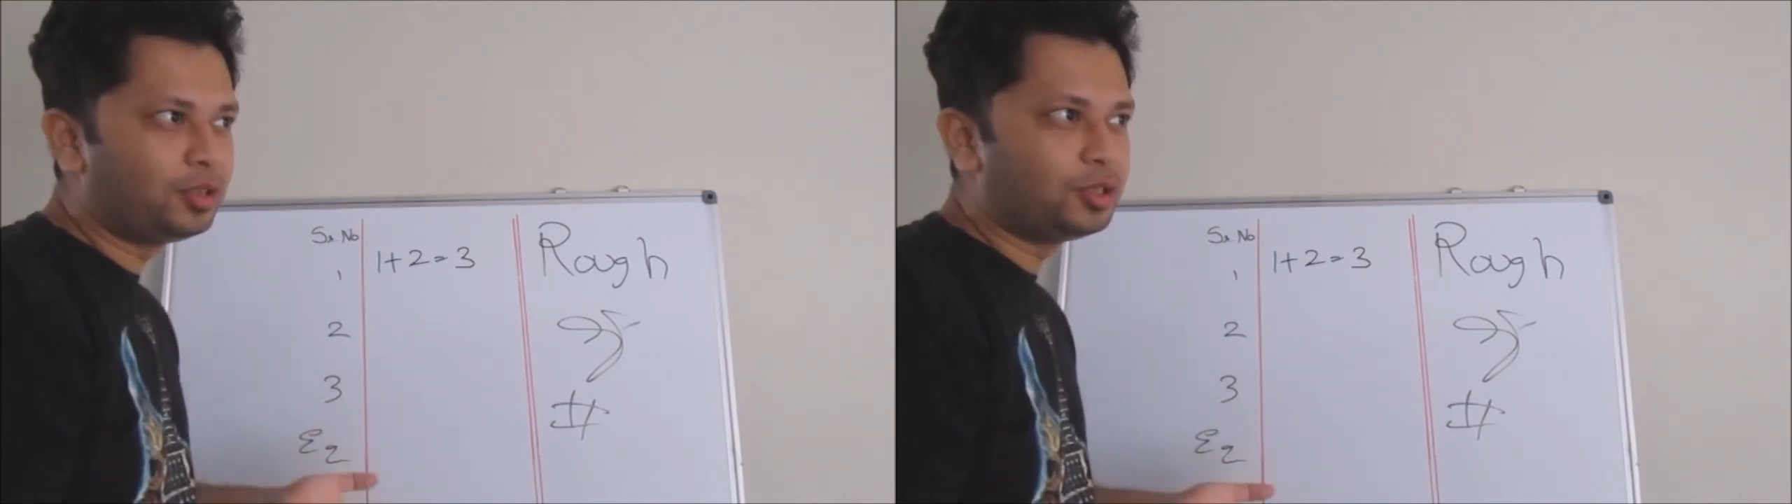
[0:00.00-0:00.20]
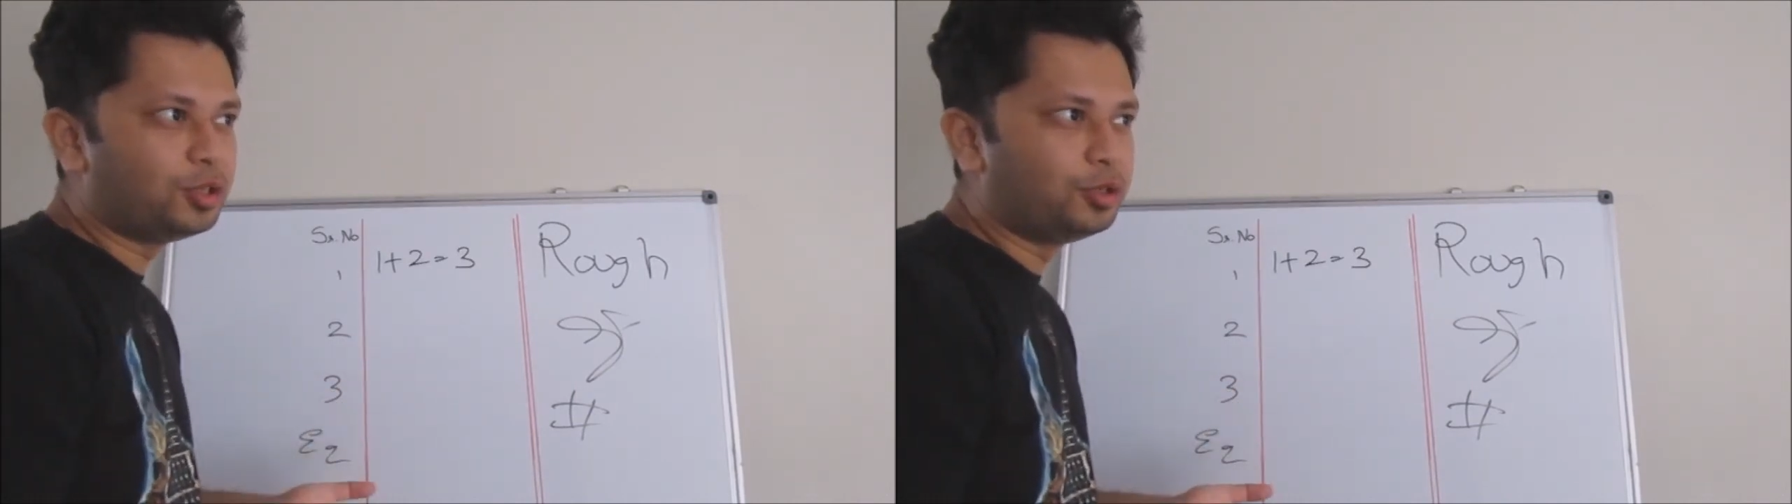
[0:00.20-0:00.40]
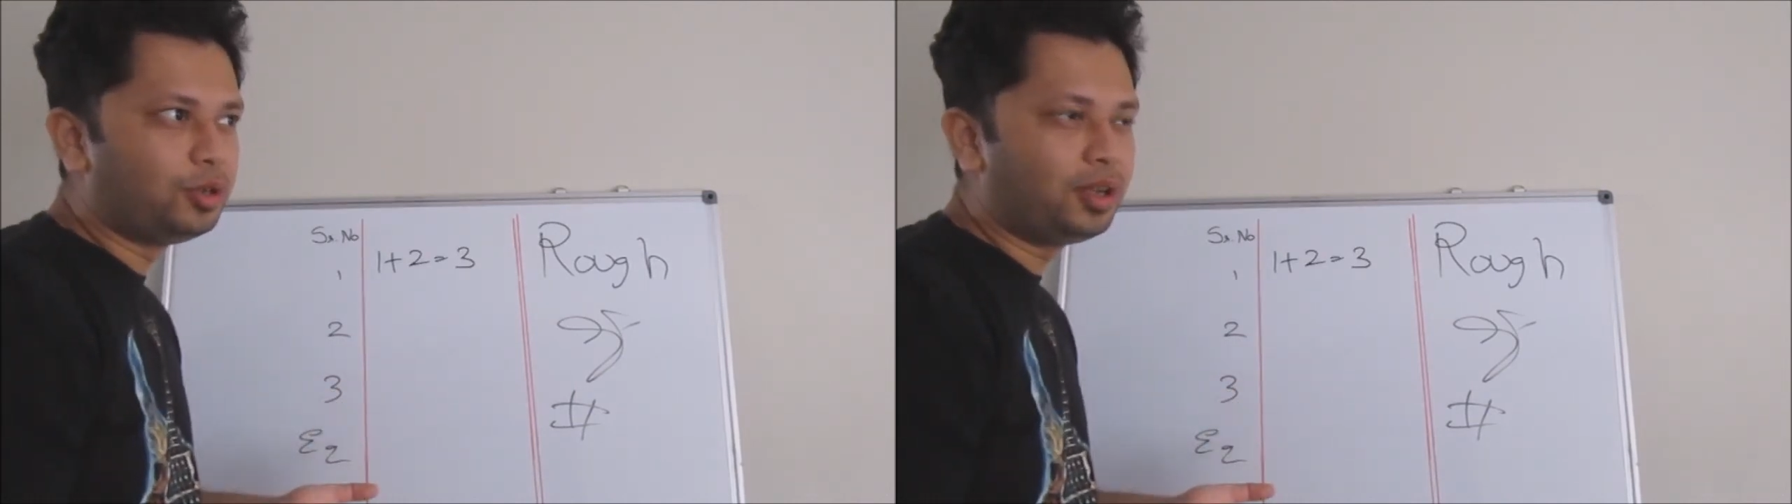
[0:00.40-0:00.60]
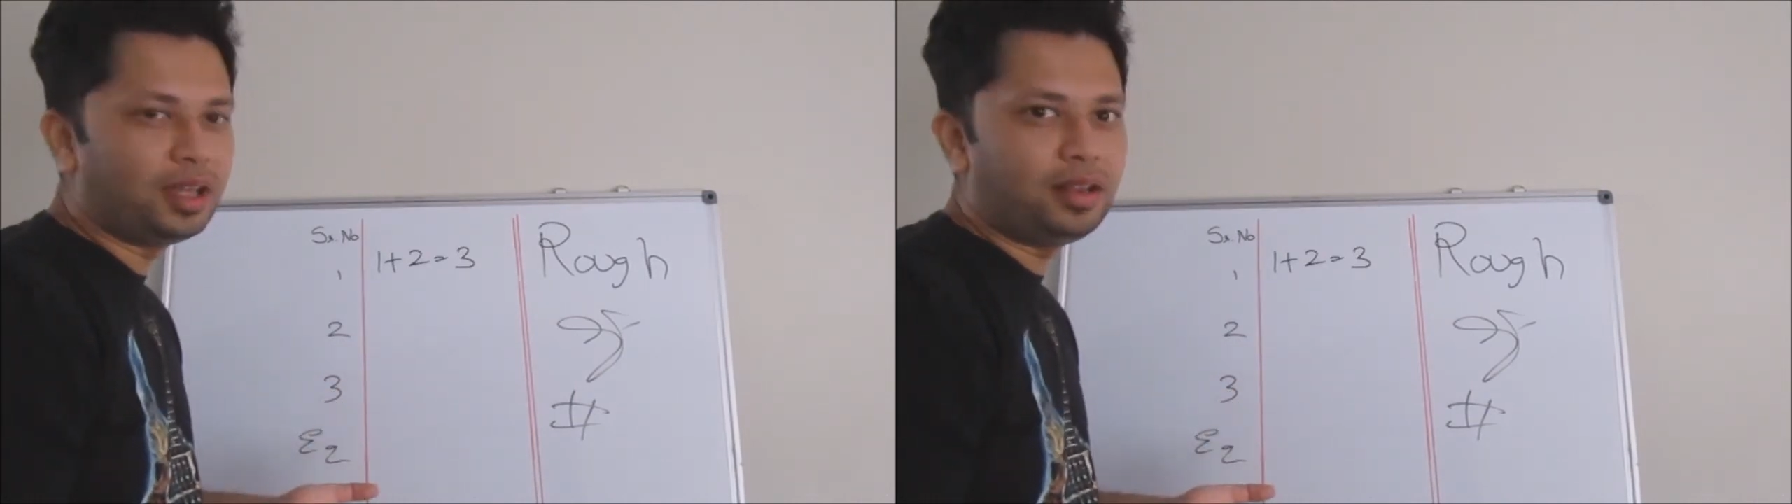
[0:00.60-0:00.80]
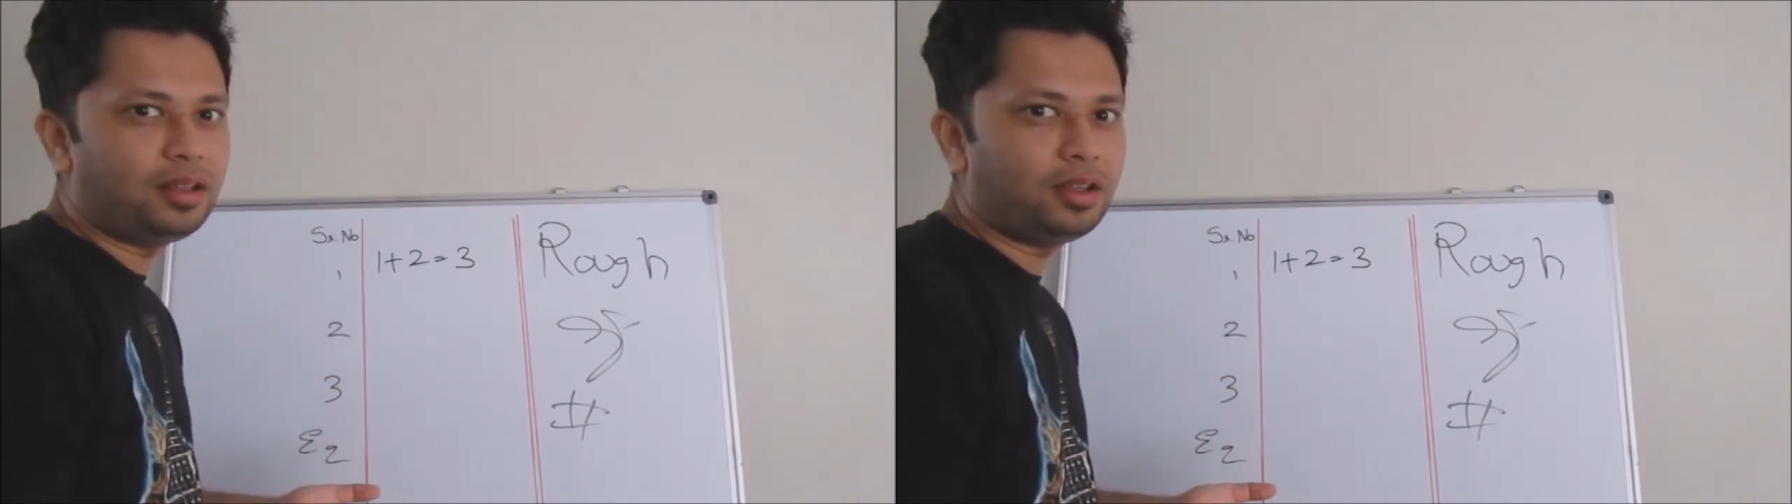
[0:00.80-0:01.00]
to
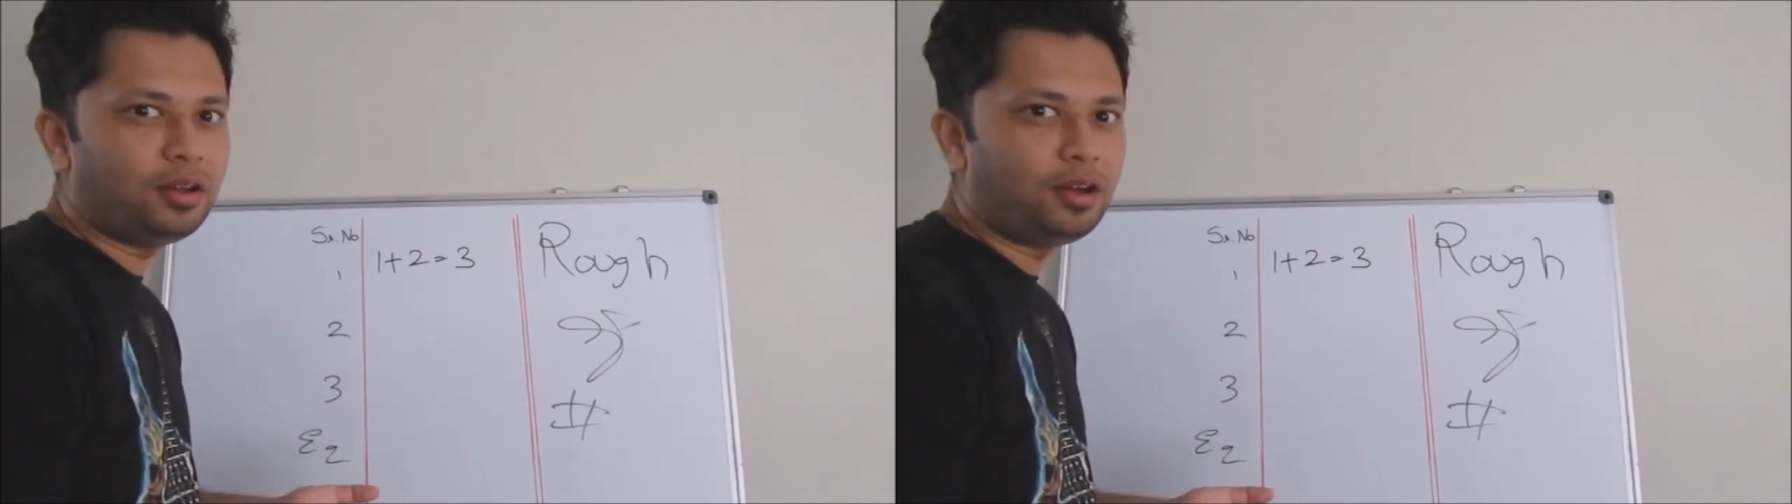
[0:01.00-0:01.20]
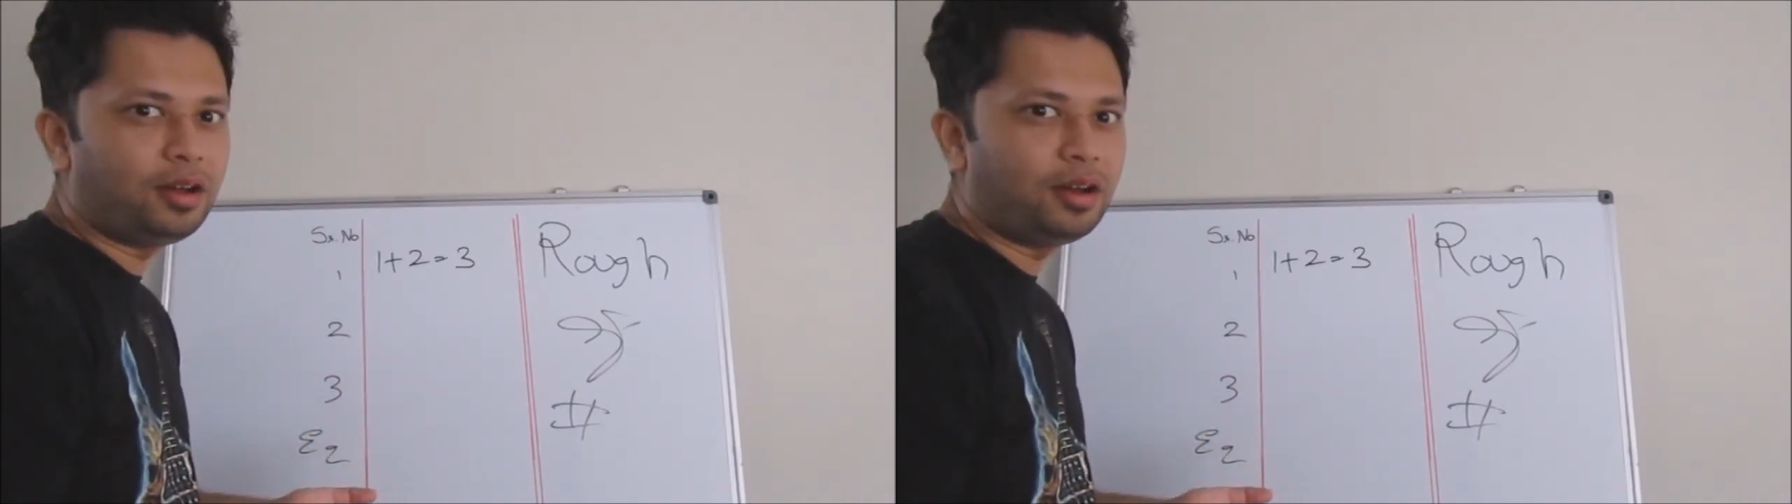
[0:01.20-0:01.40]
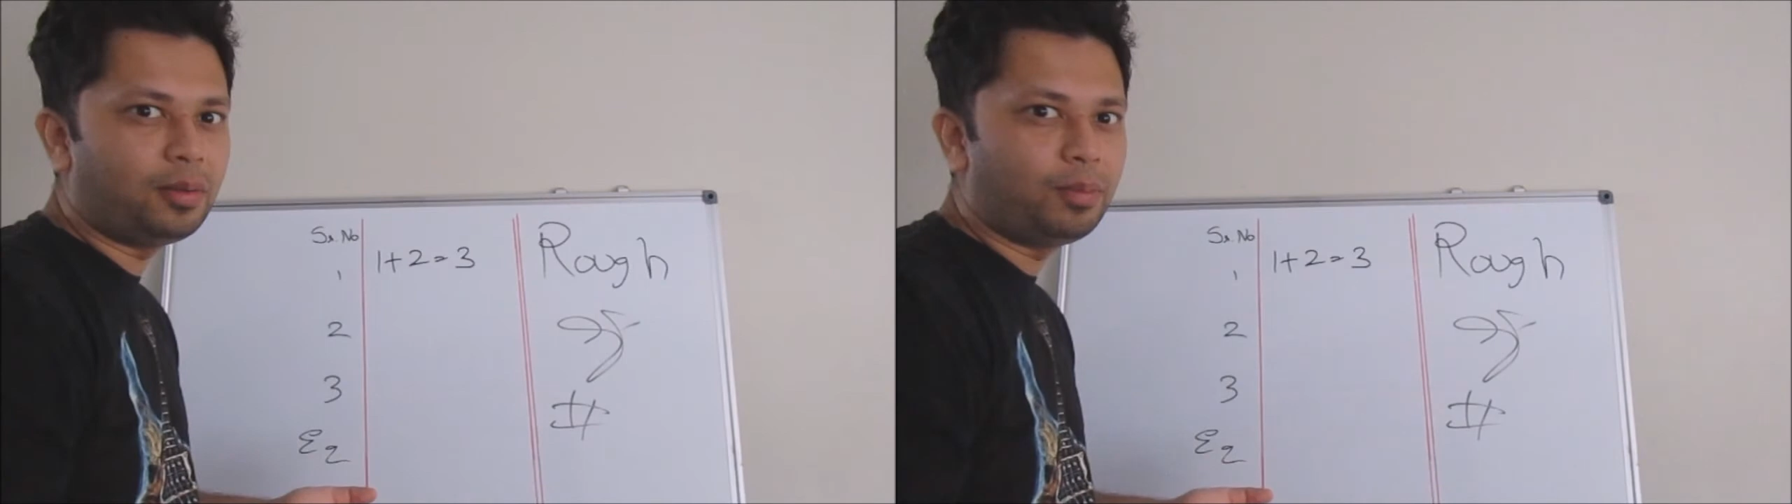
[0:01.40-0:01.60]
10th or